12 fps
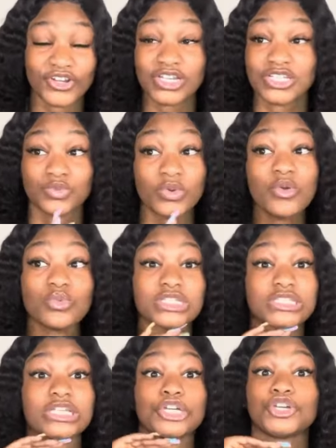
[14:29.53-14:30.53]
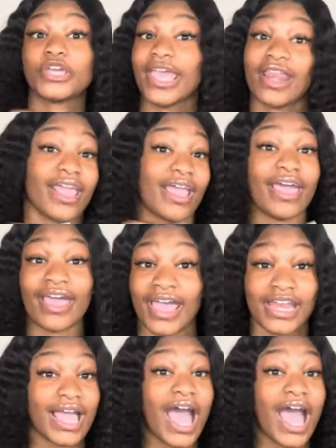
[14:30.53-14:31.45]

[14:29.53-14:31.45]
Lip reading: because we was getting at it.